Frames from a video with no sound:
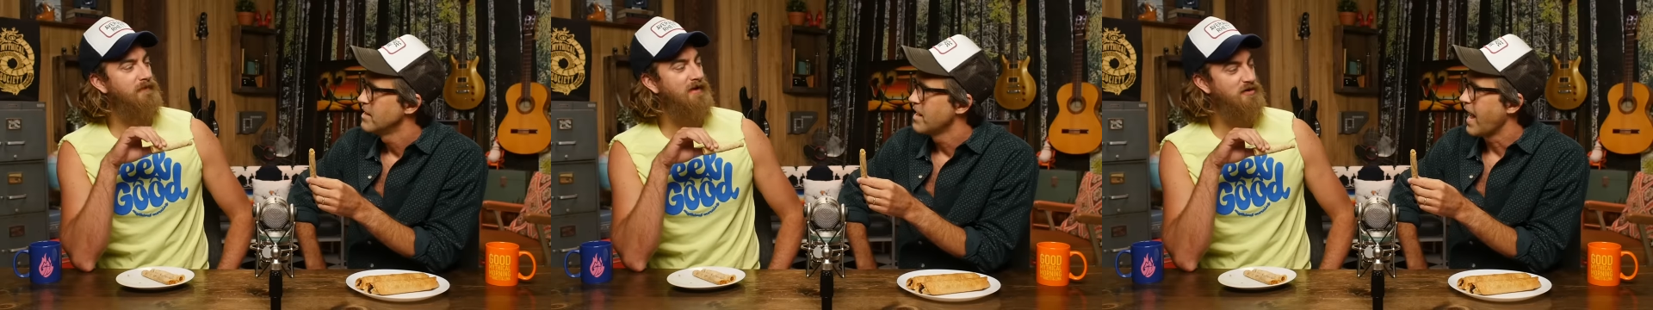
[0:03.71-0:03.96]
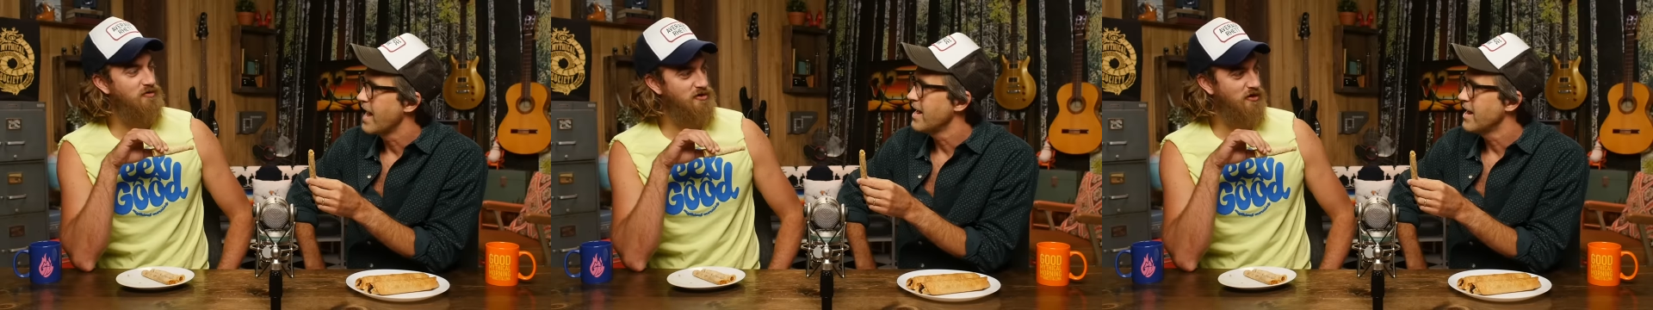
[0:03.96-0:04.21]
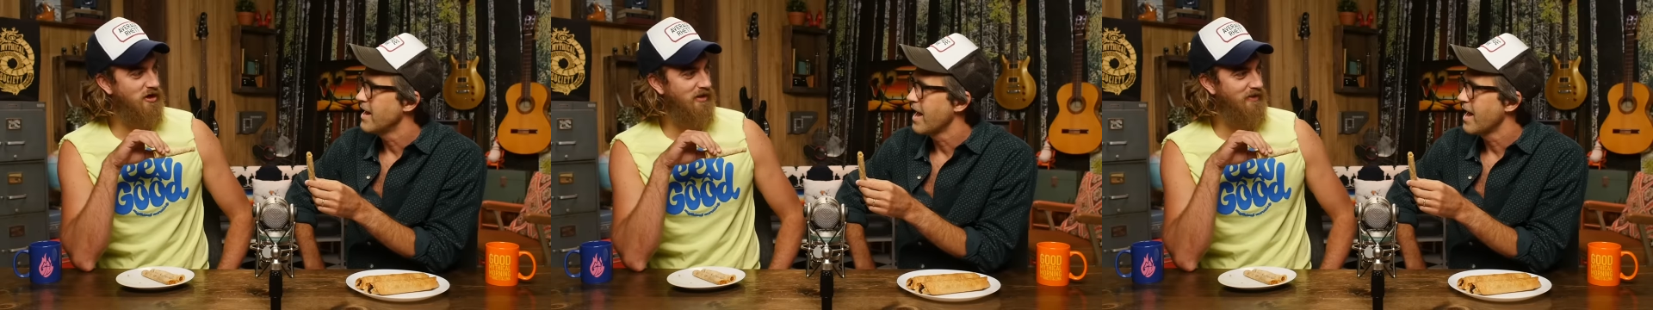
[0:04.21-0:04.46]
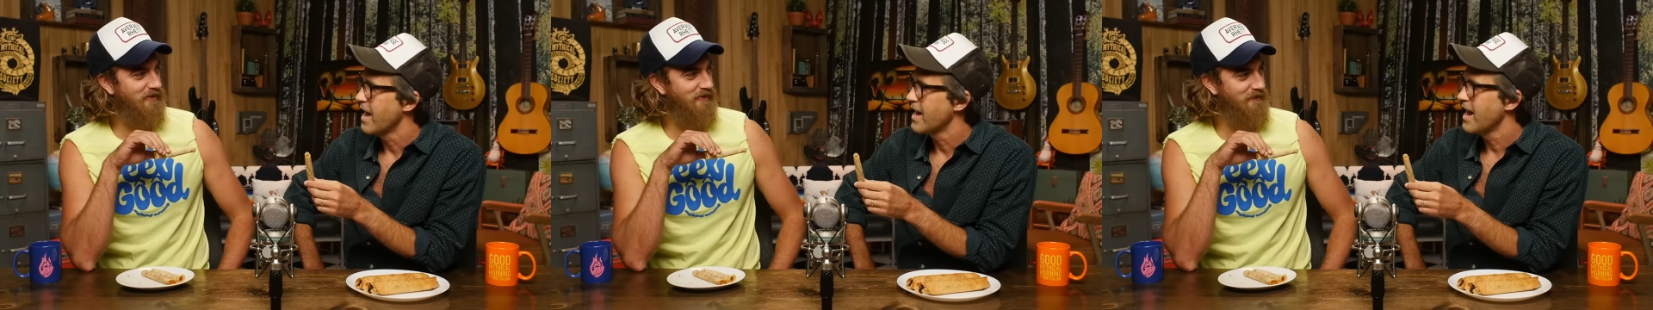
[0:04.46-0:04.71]
Speaker 1: That's what you call
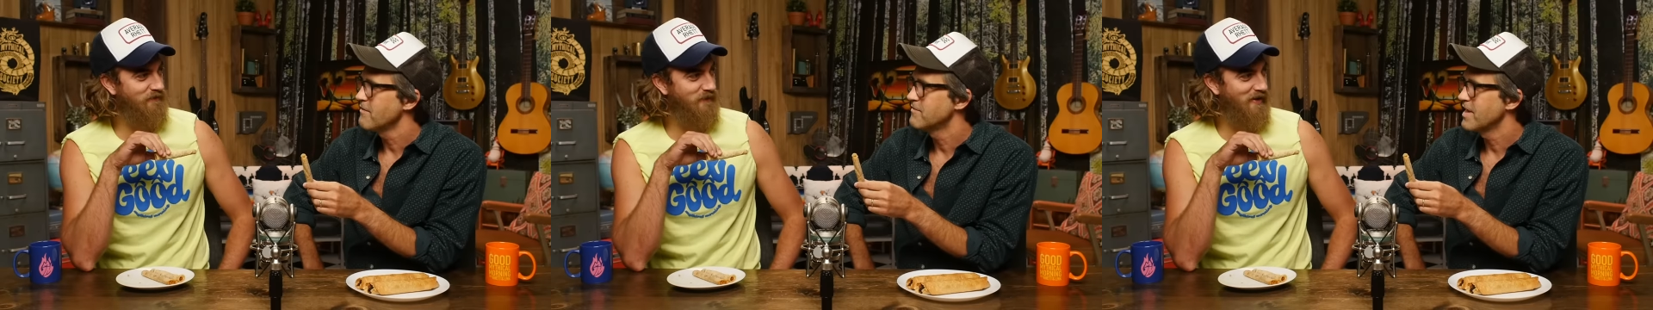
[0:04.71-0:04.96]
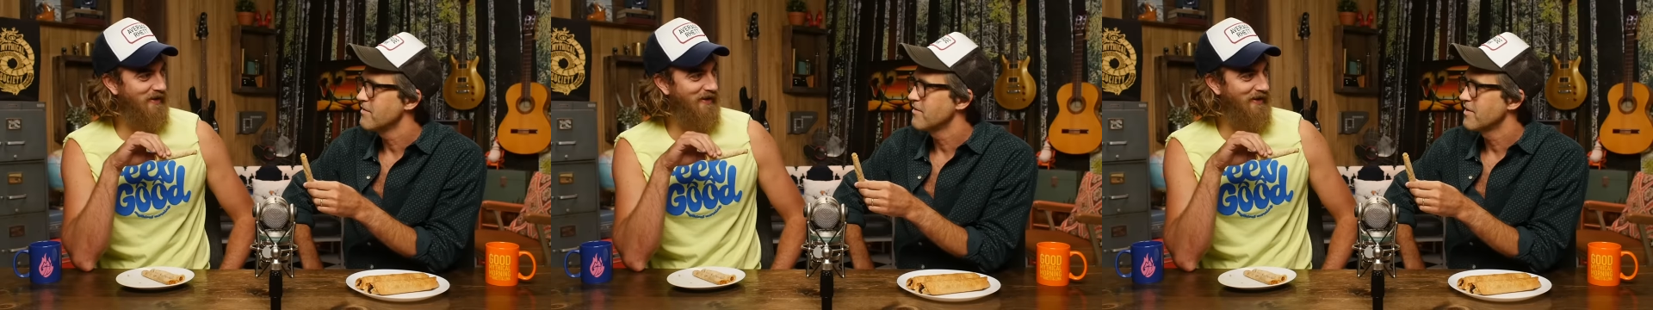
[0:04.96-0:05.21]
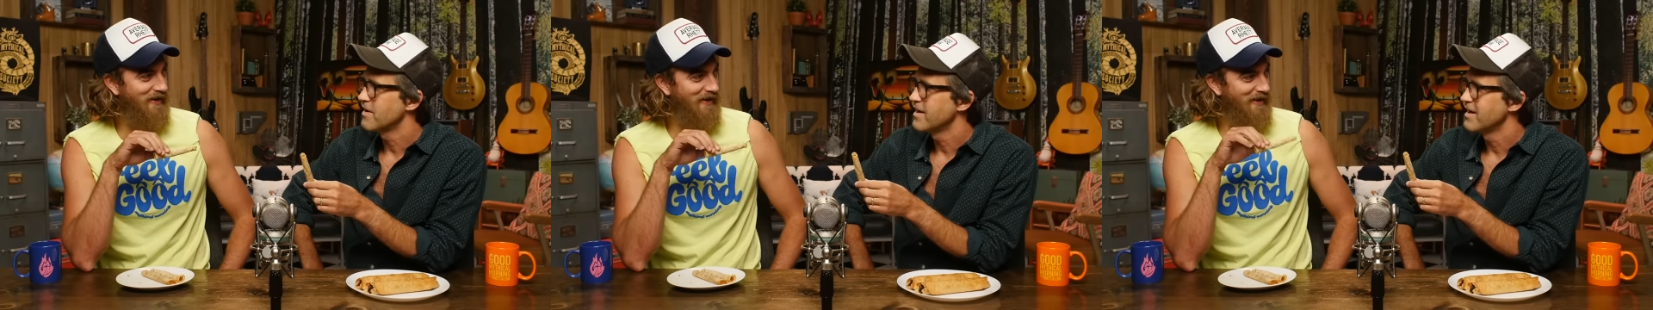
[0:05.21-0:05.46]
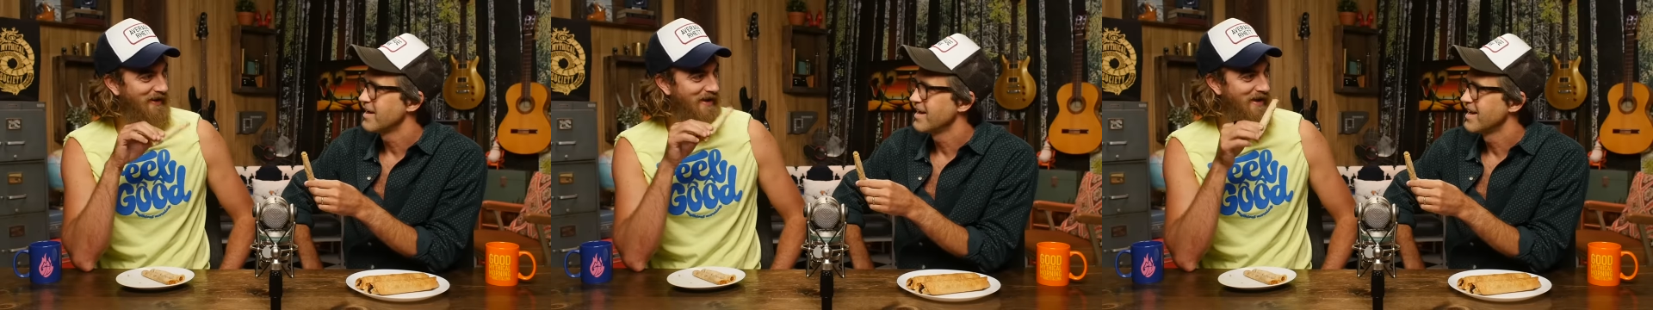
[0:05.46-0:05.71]
it? And I've
Speaker 2: never,
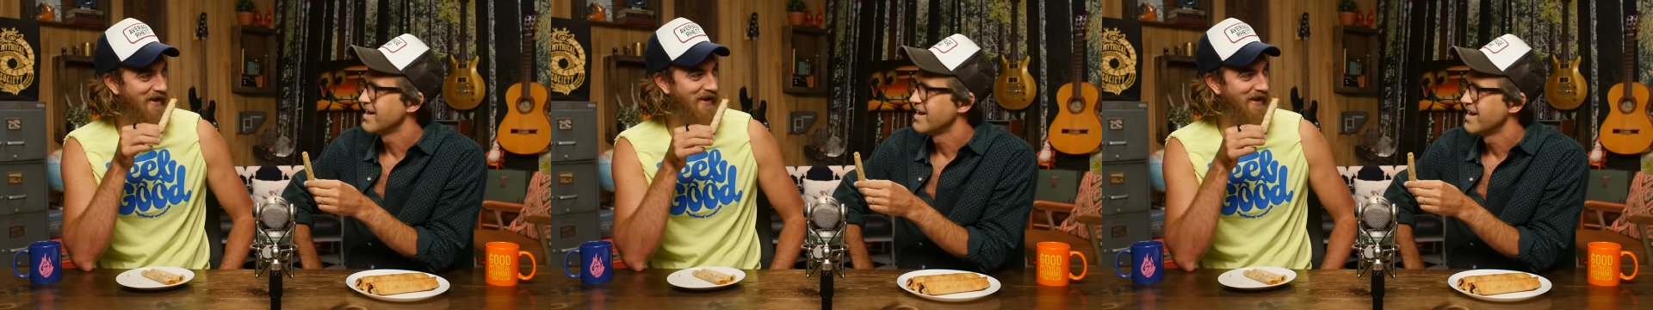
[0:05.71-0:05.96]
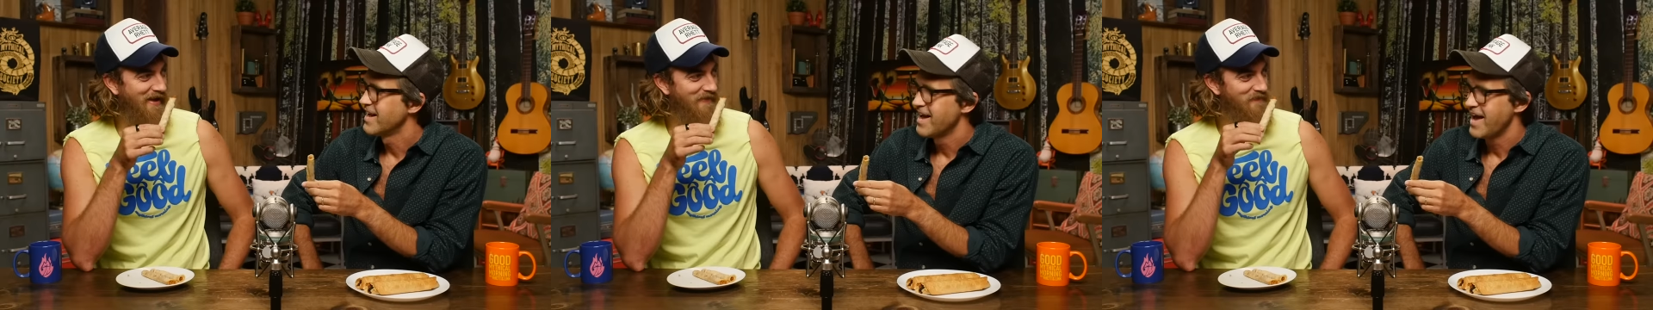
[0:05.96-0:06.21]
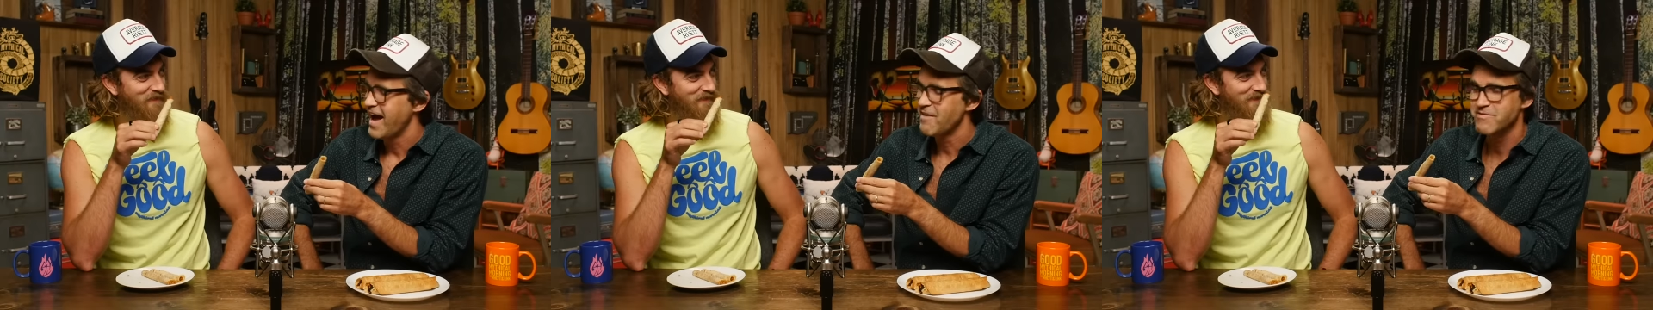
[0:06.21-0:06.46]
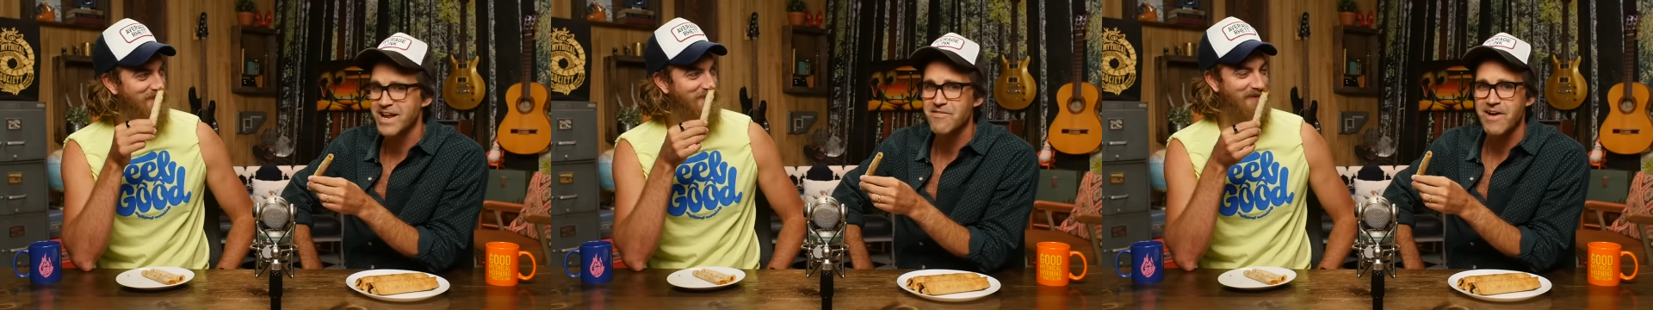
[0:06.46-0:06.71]

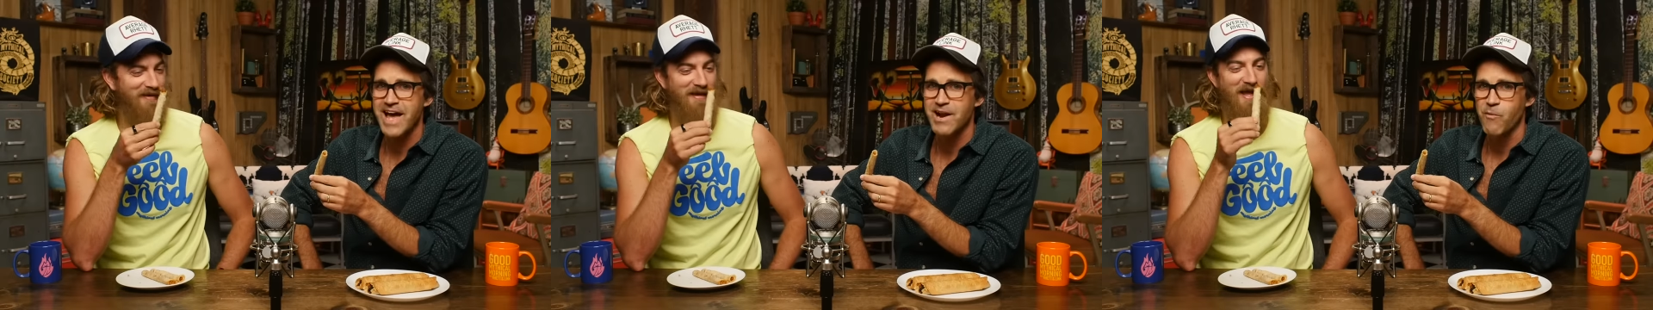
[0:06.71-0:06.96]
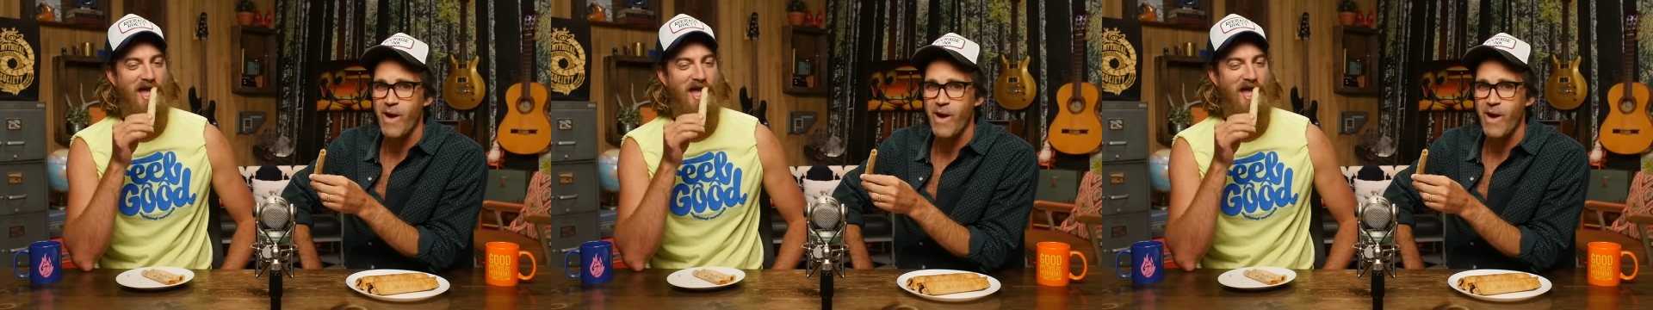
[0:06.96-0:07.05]
I've never had a